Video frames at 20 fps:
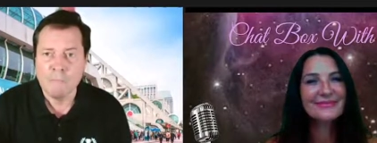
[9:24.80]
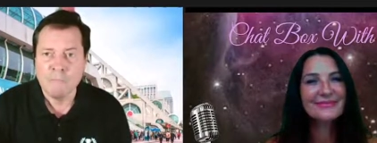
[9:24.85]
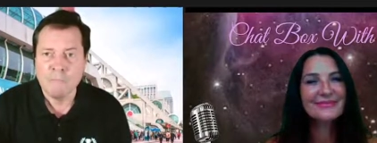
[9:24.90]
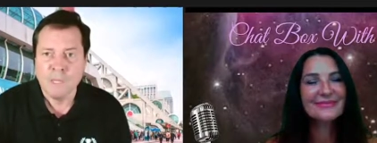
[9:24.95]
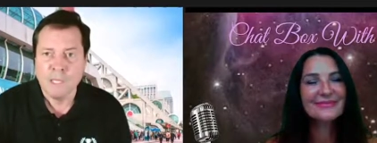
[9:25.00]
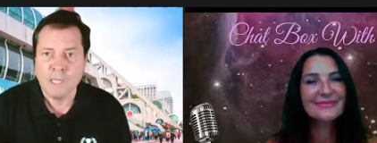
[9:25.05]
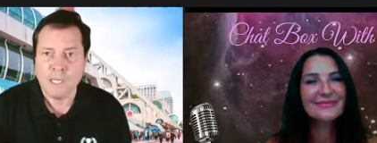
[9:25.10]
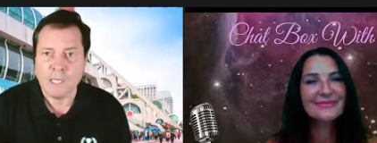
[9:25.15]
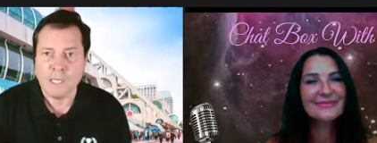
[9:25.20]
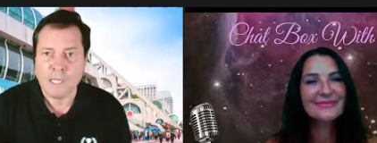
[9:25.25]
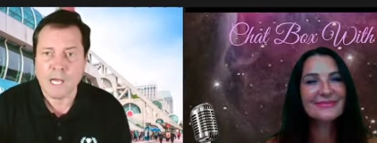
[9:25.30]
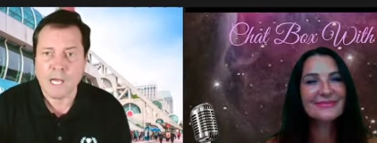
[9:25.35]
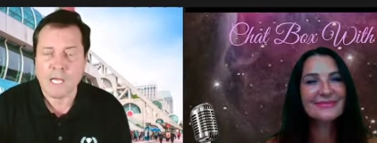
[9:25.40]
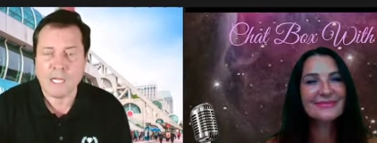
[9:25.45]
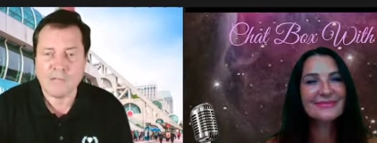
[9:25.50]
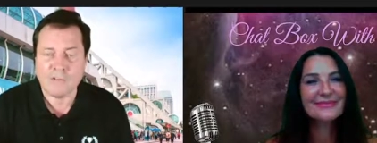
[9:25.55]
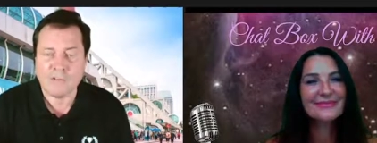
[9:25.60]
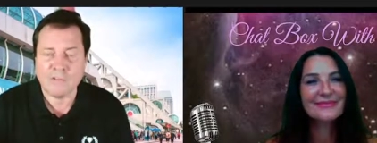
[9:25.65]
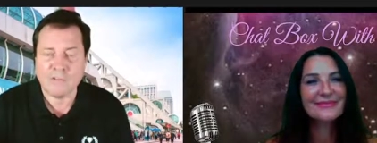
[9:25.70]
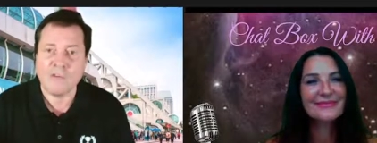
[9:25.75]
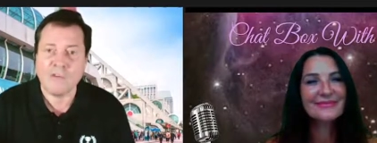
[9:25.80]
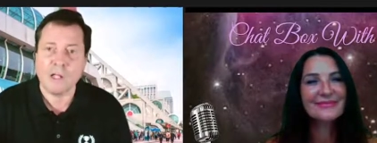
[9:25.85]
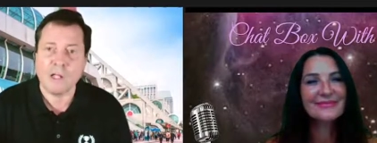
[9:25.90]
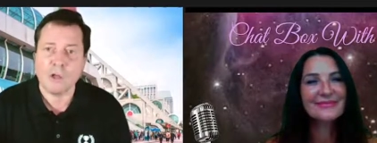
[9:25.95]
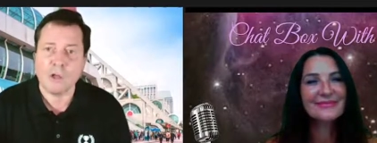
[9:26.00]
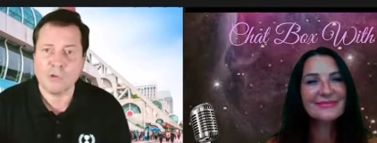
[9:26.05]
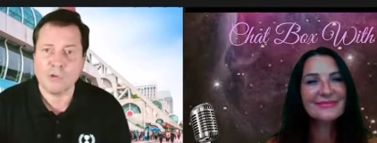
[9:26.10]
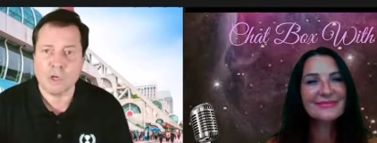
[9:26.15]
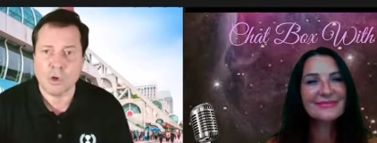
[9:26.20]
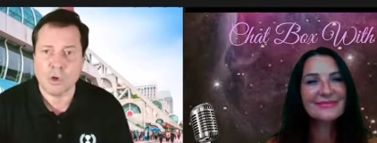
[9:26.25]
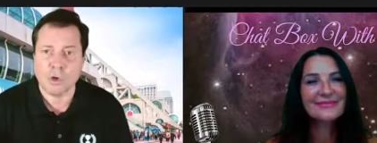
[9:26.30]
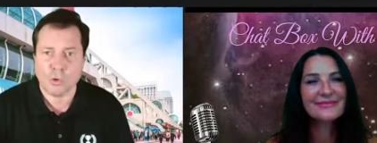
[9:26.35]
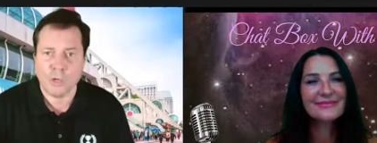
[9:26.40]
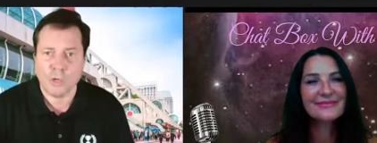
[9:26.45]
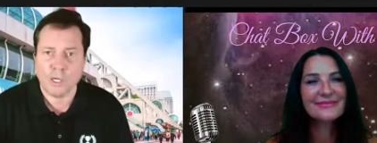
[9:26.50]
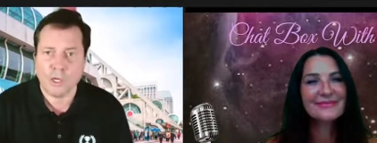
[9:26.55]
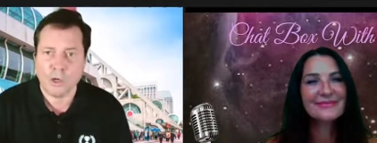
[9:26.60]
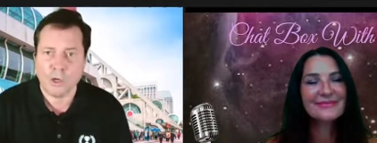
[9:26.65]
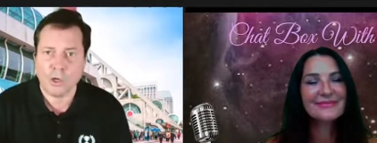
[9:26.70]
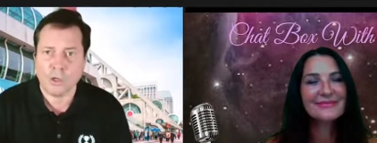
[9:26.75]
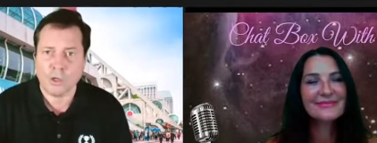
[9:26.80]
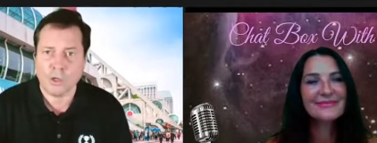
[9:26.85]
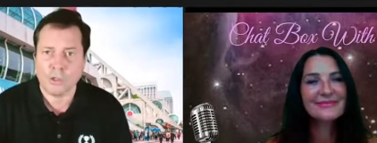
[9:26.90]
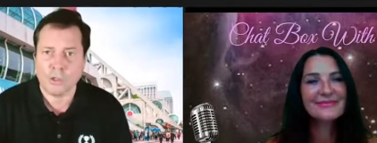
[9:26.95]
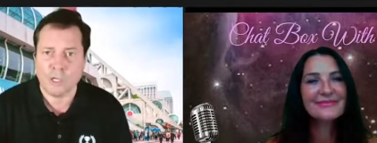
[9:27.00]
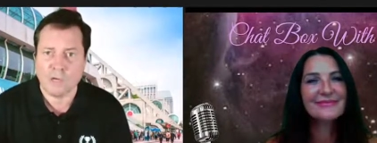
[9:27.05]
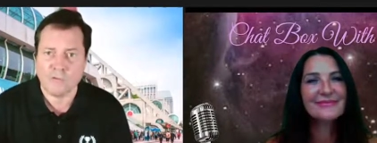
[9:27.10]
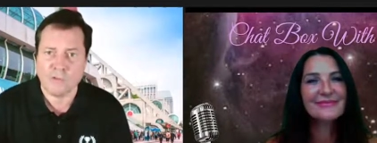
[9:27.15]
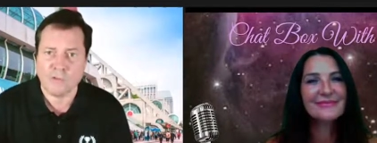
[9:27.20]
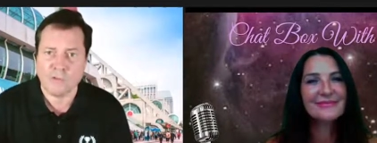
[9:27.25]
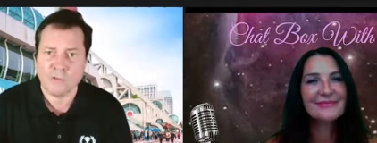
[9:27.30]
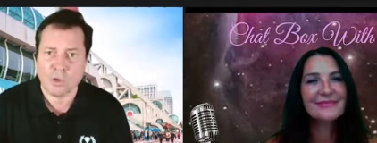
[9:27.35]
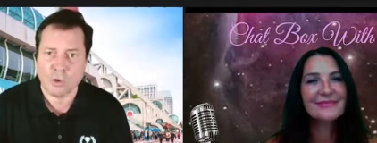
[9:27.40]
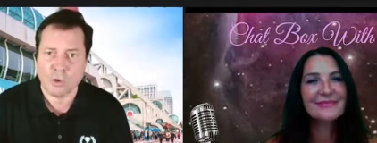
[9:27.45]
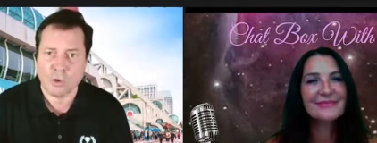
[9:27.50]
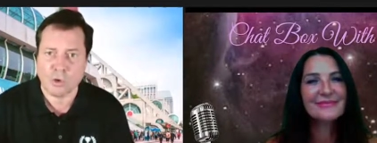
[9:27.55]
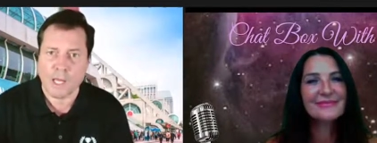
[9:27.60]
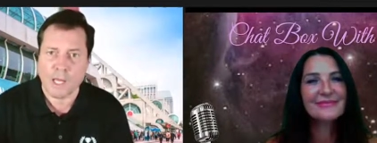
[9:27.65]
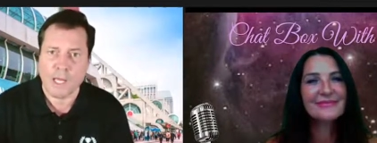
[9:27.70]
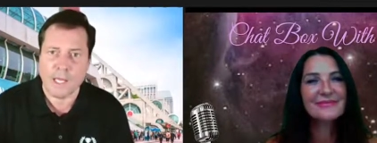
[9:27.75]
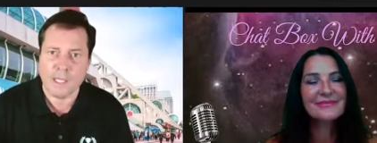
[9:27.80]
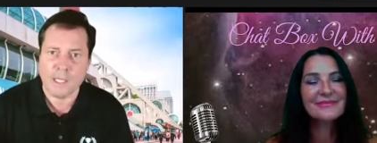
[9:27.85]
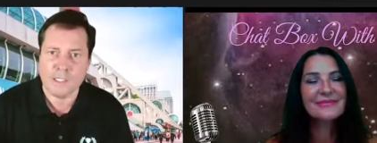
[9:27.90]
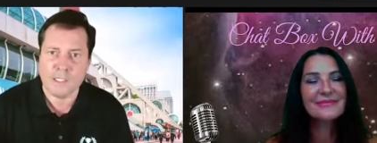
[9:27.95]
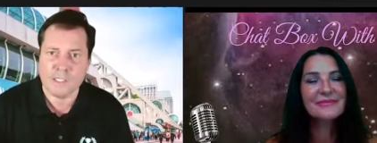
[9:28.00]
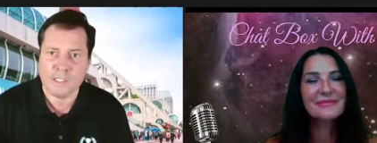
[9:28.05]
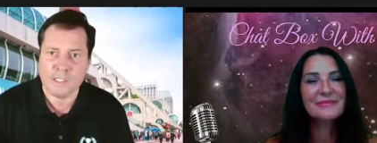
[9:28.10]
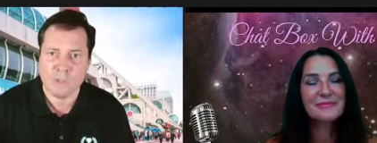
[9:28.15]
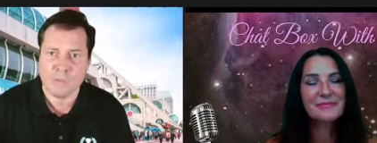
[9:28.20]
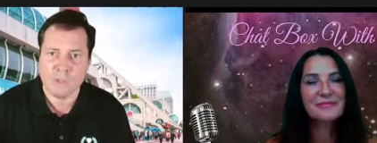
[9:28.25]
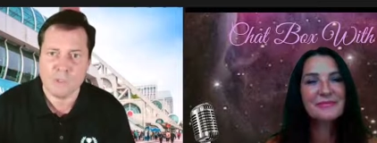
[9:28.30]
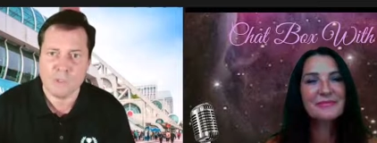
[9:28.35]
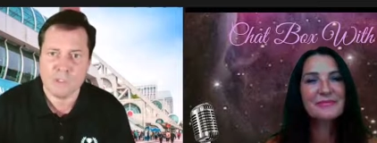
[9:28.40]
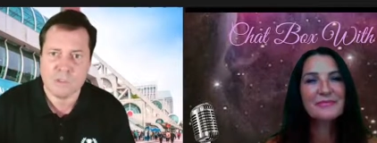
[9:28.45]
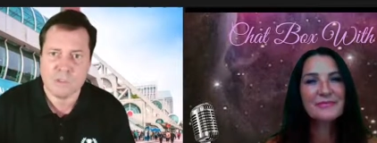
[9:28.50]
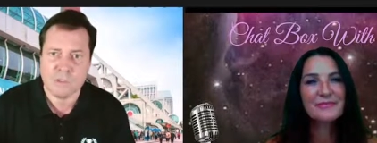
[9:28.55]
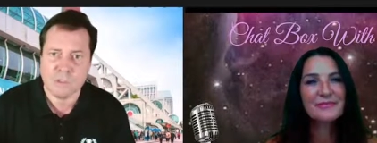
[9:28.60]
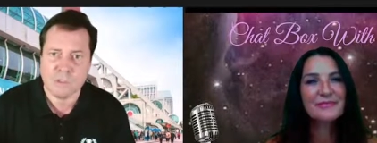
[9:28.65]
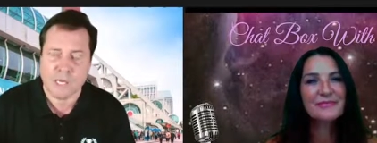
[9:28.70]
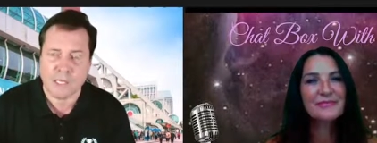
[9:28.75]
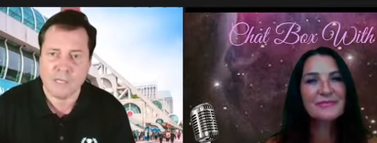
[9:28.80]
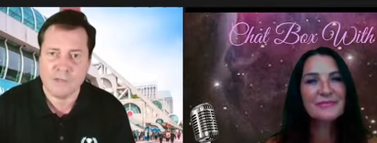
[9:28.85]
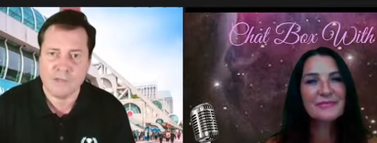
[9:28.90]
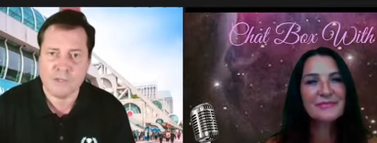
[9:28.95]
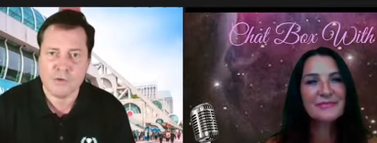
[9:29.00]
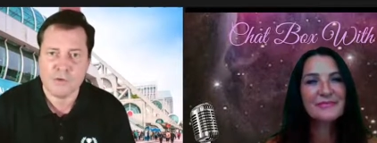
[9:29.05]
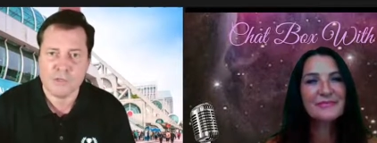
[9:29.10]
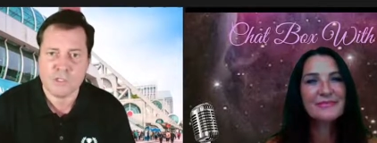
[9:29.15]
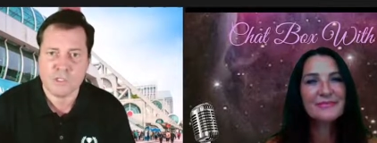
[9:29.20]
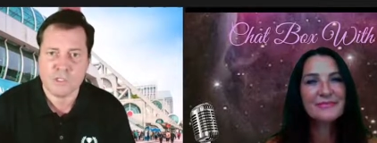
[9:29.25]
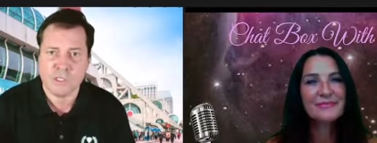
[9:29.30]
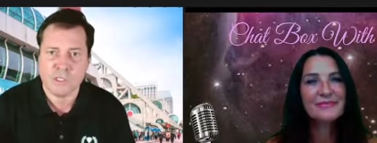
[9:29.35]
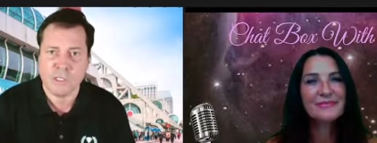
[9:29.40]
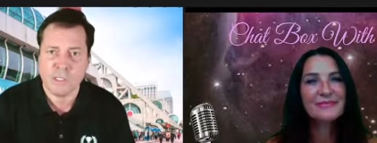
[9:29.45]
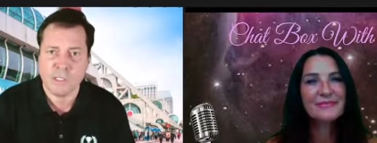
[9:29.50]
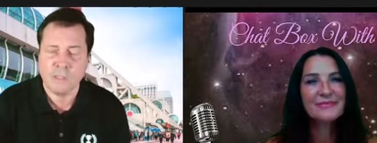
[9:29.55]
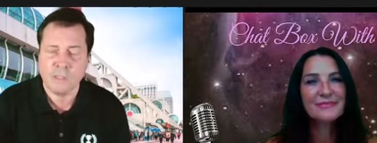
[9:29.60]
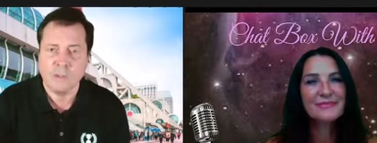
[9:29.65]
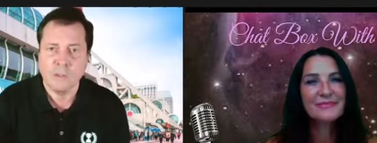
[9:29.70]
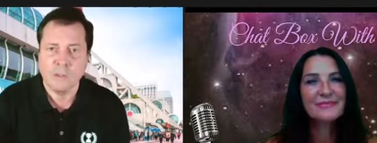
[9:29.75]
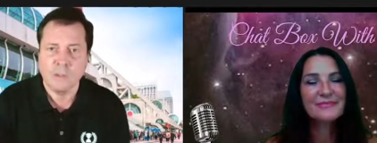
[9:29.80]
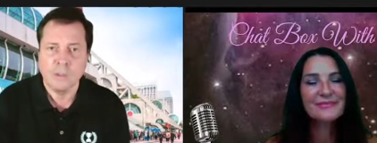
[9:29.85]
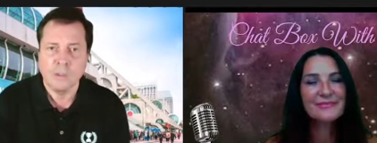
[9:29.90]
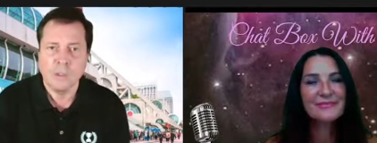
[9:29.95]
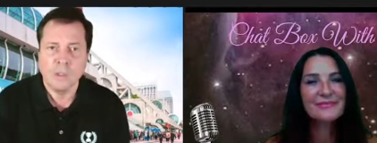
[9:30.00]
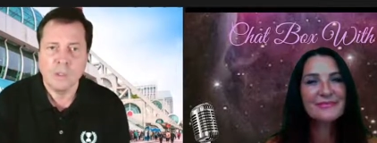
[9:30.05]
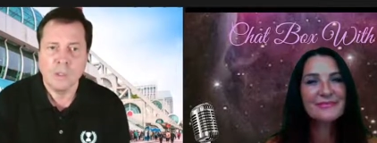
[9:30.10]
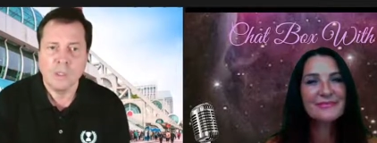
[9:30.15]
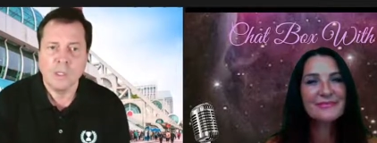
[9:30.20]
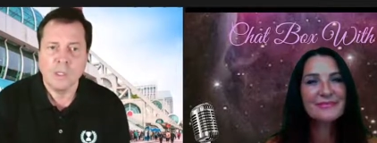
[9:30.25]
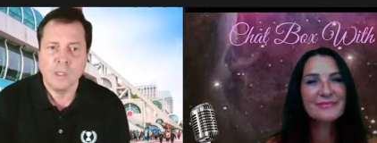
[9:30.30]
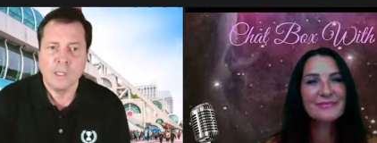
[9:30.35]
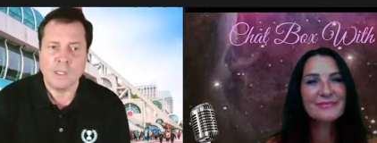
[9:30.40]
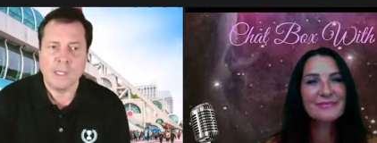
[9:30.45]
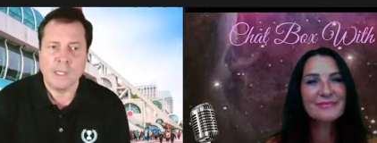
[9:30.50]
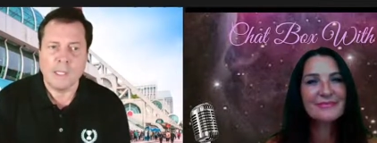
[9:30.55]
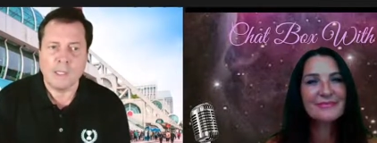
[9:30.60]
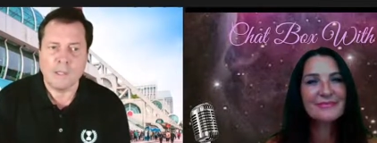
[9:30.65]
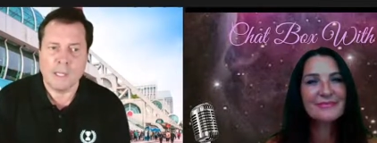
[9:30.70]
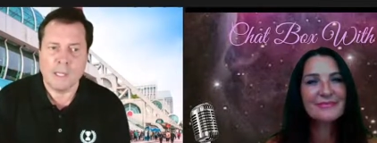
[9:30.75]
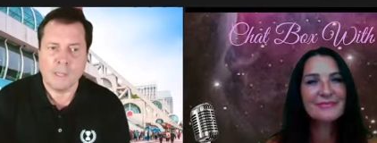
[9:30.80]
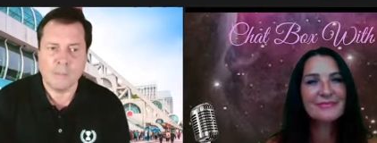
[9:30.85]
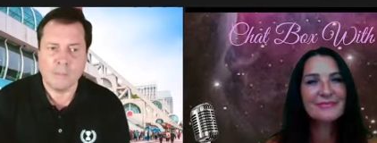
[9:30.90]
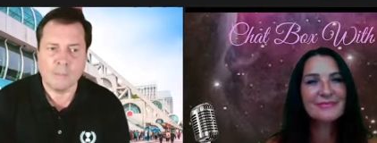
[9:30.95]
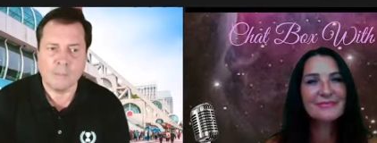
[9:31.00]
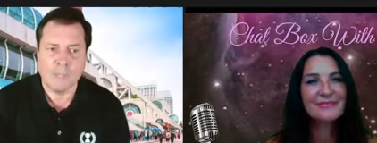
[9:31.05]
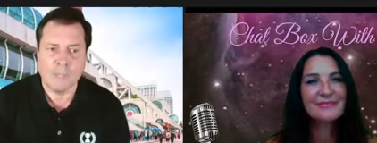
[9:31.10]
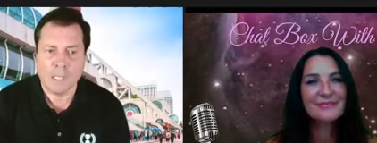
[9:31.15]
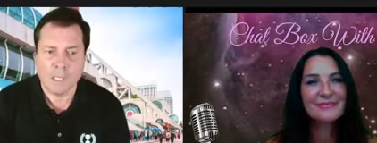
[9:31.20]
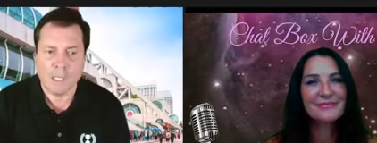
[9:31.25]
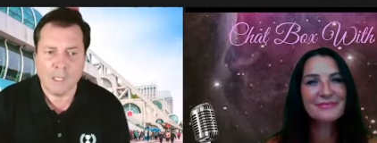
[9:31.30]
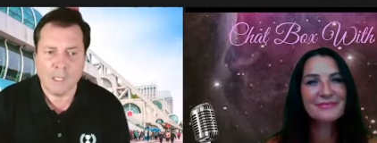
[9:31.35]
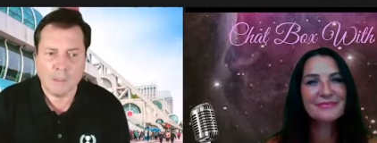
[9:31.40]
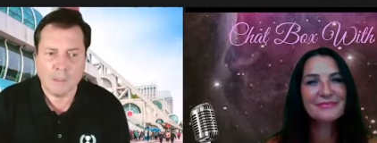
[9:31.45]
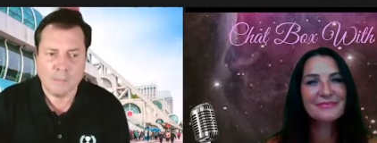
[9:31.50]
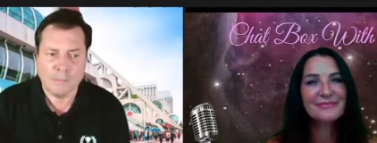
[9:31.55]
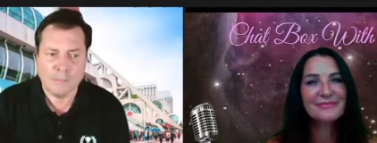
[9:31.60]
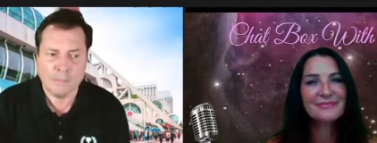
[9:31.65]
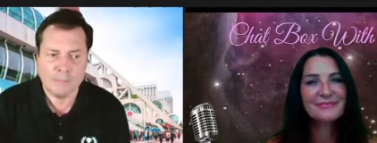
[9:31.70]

Speaker 1: he kind of had followed the career of the Krays and was kind of interested in in them um,